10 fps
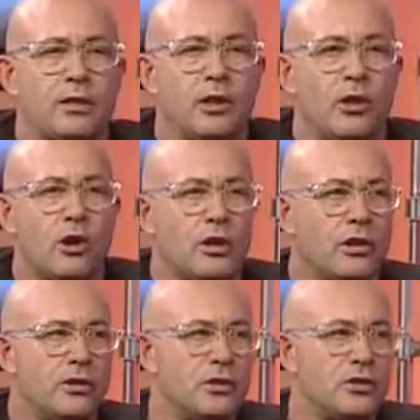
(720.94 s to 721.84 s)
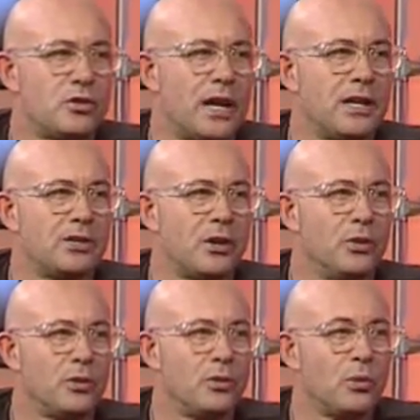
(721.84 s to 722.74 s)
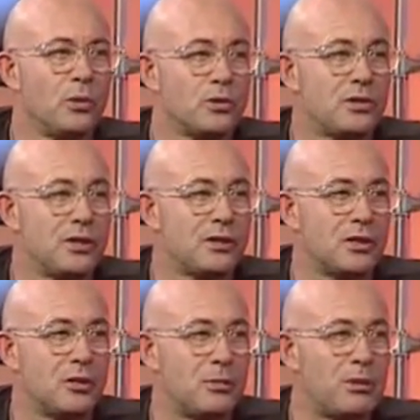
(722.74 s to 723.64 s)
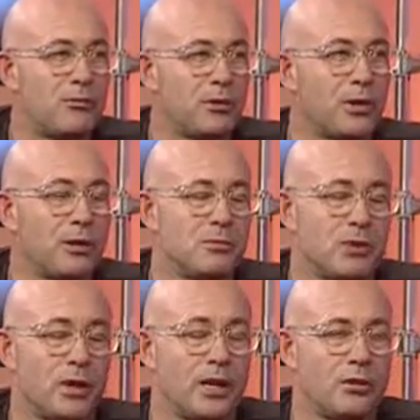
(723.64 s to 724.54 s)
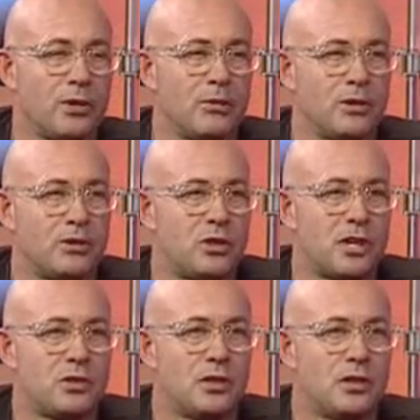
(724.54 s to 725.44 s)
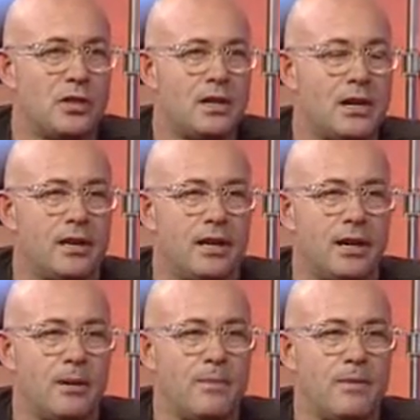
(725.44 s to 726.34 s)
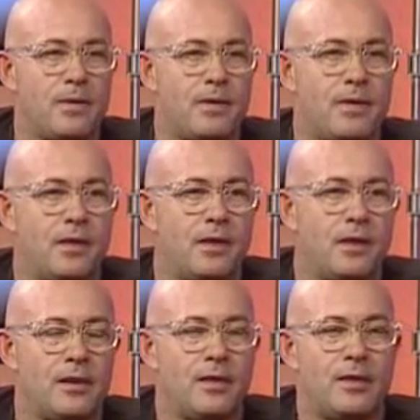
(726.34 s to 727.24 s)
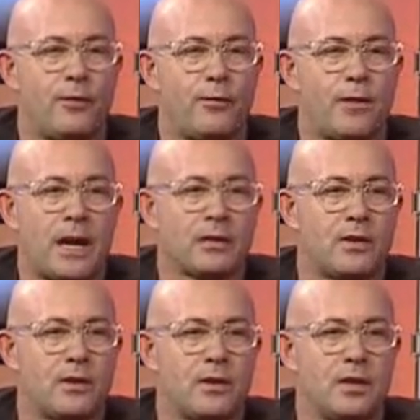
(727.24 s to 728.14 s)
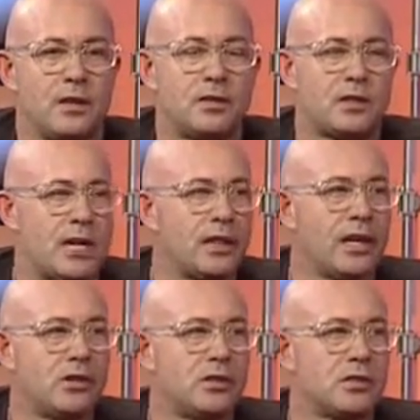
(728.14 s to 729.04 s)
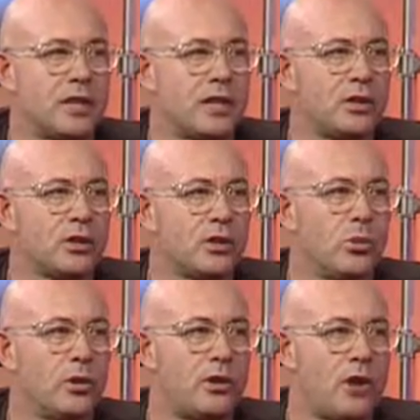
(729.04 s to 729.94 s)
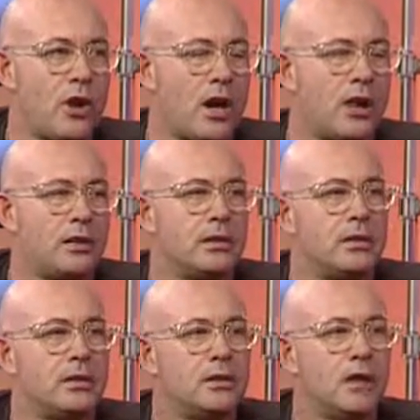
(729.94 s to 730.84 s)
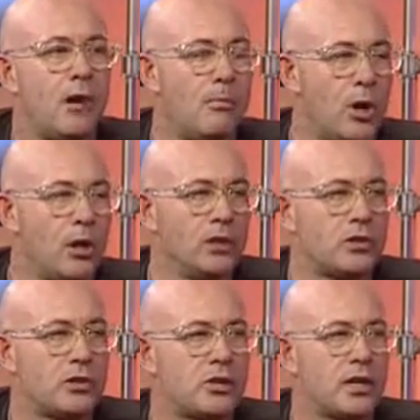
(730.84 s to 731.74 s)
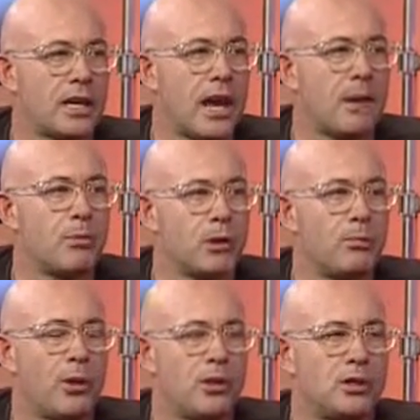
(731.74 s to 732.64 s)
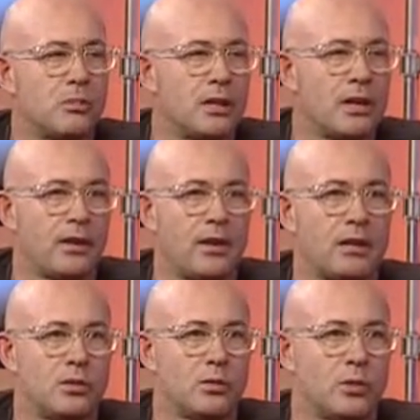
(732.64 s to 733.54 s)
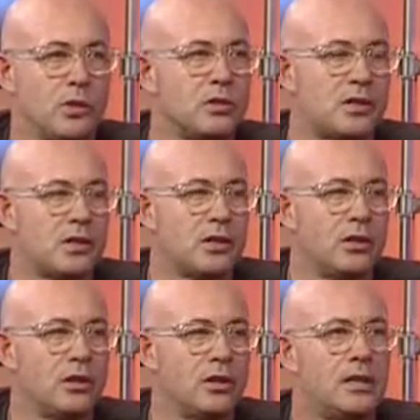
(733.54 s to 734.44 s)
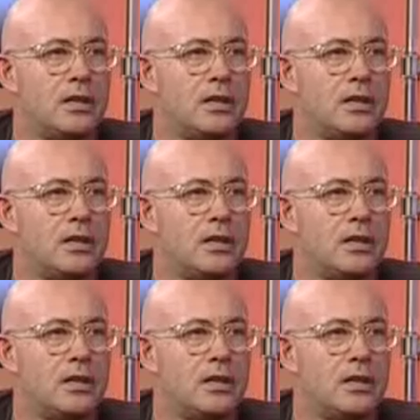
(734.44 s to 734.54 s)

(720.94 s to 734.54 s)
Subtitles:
the longer this drags out, the worse it is going to be for him. So I agree with Jason. The fact that the state legislature would not abolish capital punishment, I think, is a real signal